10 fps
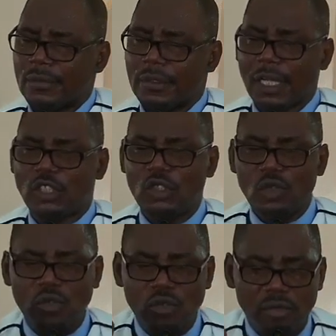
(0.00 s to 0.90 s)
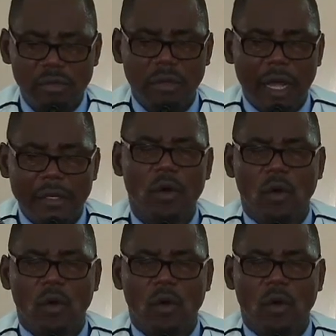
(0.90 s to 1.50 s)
that you are the